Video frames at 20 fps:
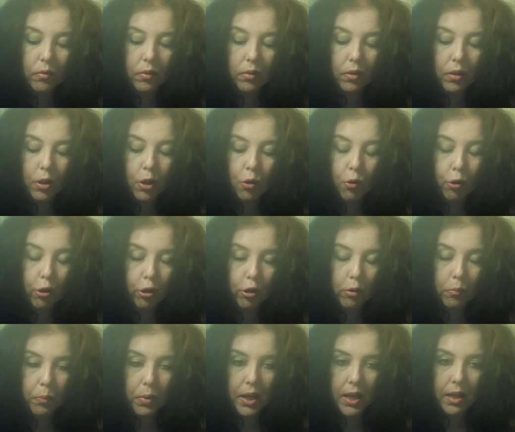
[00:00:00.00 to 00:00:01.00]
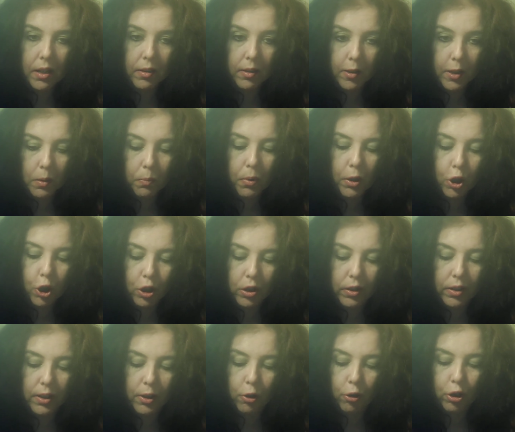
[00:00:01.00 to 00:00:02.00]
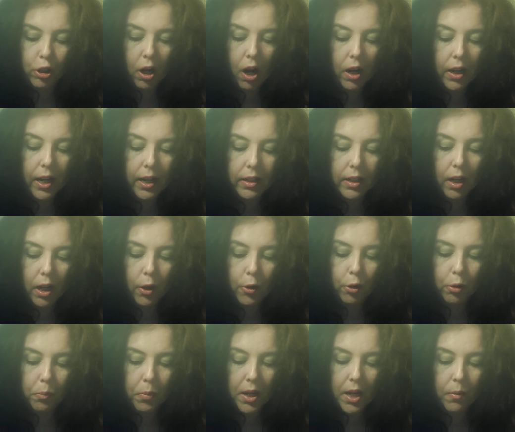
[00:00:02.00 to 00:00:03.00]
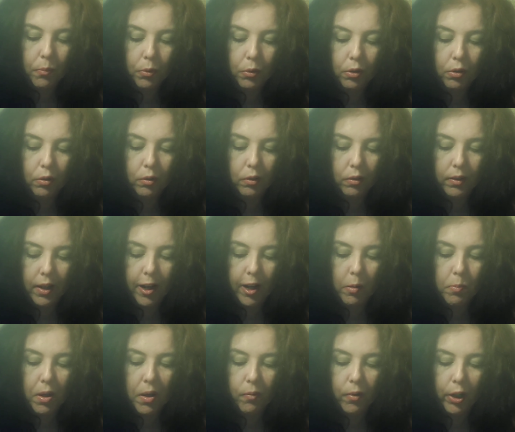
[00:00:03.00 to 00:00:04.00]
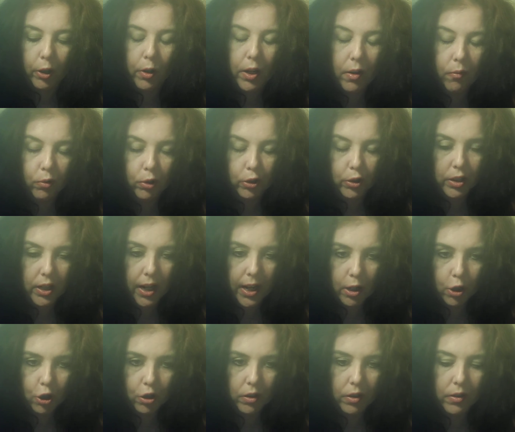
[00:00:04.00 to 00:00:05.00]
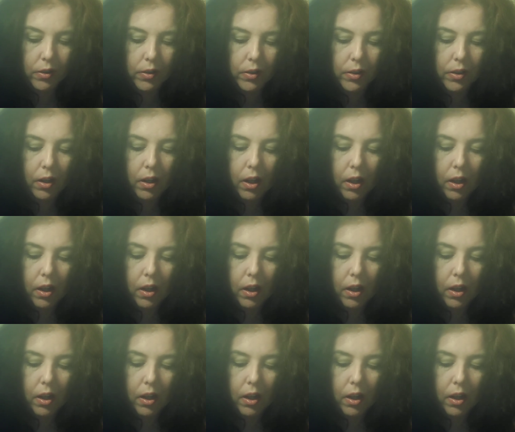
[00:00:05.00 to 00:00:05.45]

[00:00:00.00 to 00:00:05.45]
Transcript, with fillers: you could be suspicious. They're talking to other people. They could be very flirtatious.